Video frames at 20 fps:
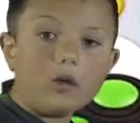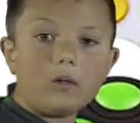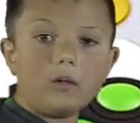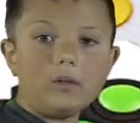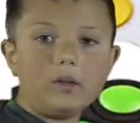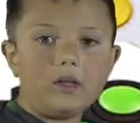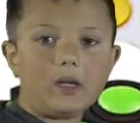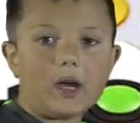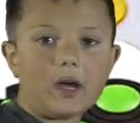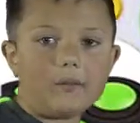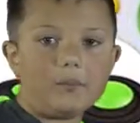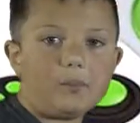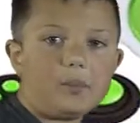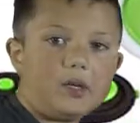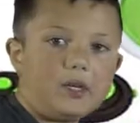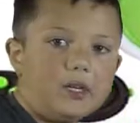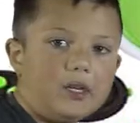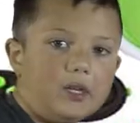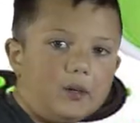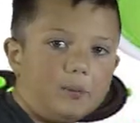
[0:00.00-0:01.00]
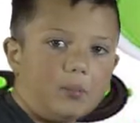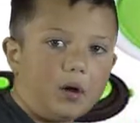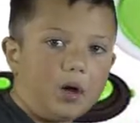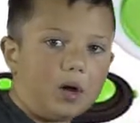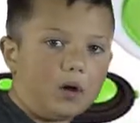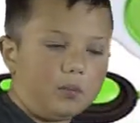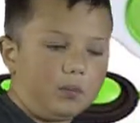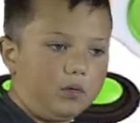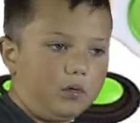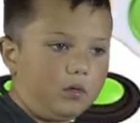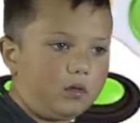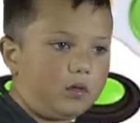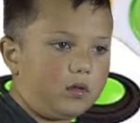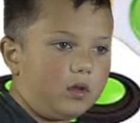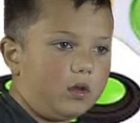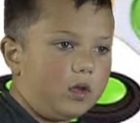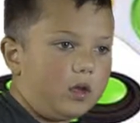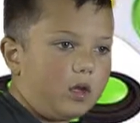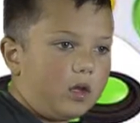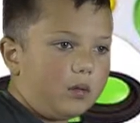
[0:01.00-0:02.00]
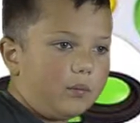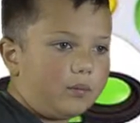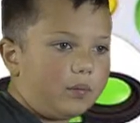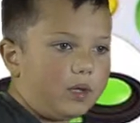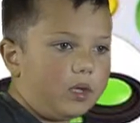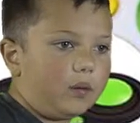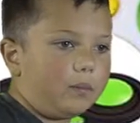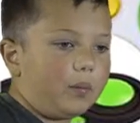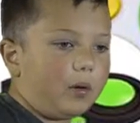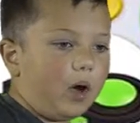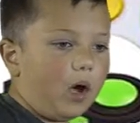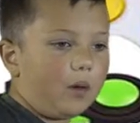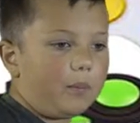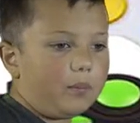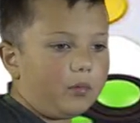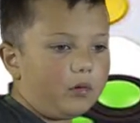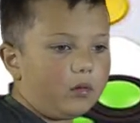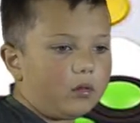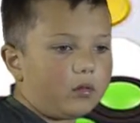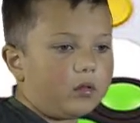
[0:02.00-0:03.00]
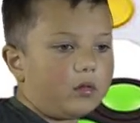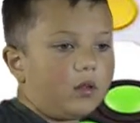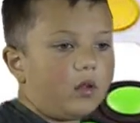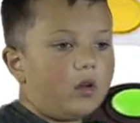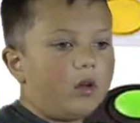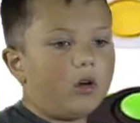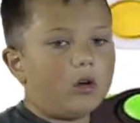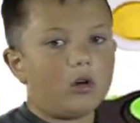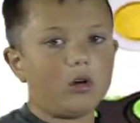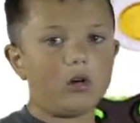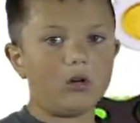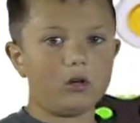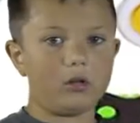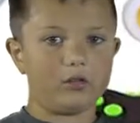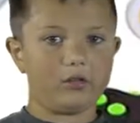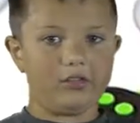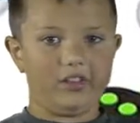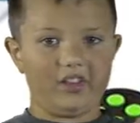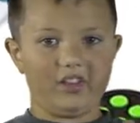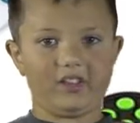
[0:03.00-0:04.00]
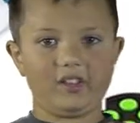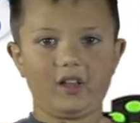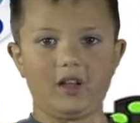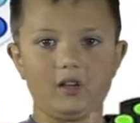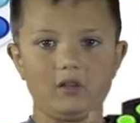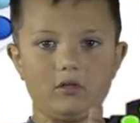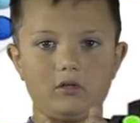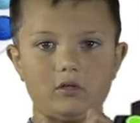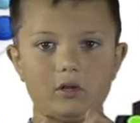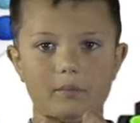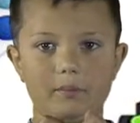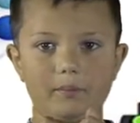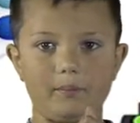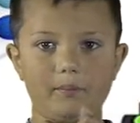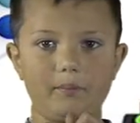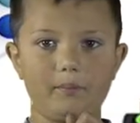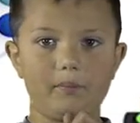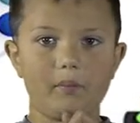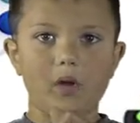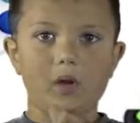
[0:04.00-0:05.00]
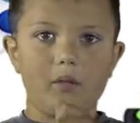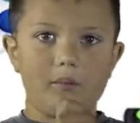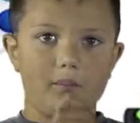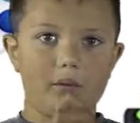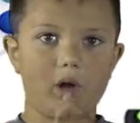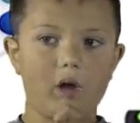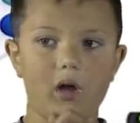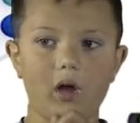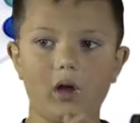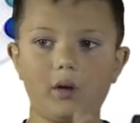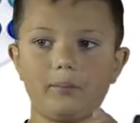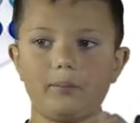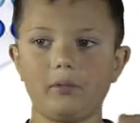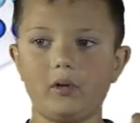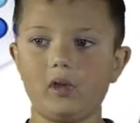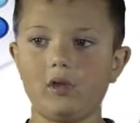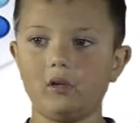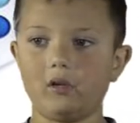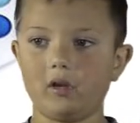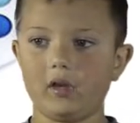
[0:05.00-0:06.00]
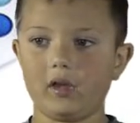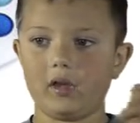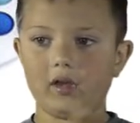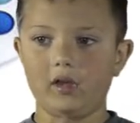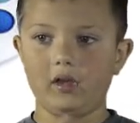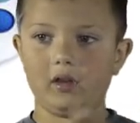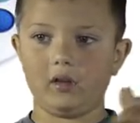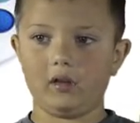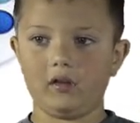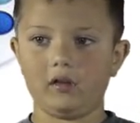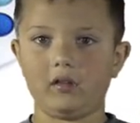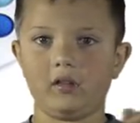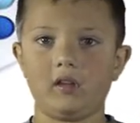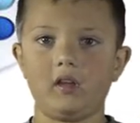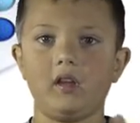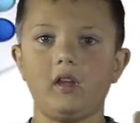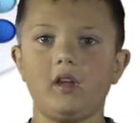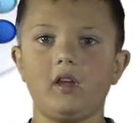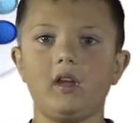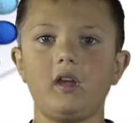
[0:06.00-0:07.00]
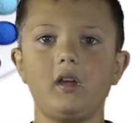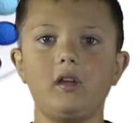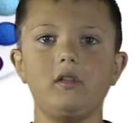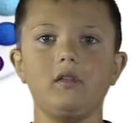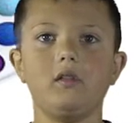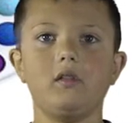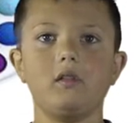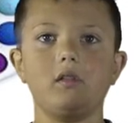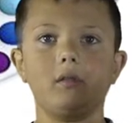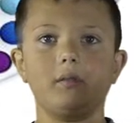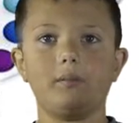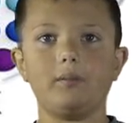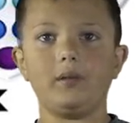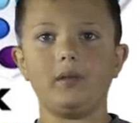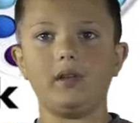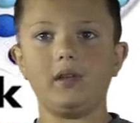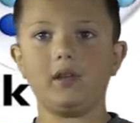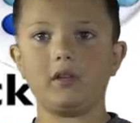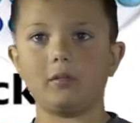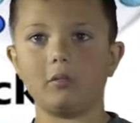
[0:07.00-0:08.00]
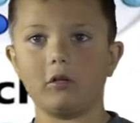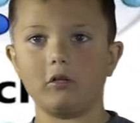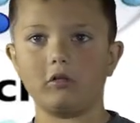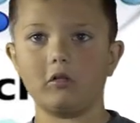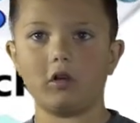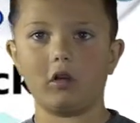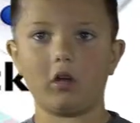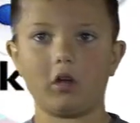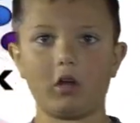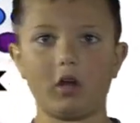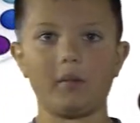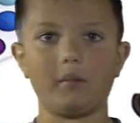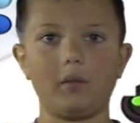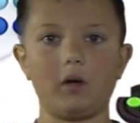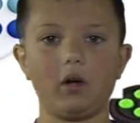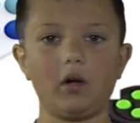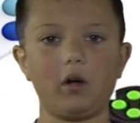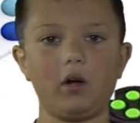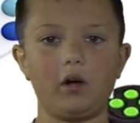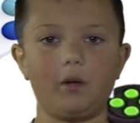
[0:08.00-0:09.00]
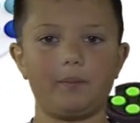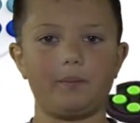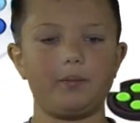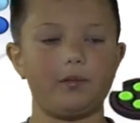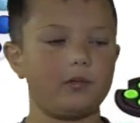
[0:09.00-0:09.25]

we have pea poppers. Pea poppers are things that you can pop with your hands and peas will come up.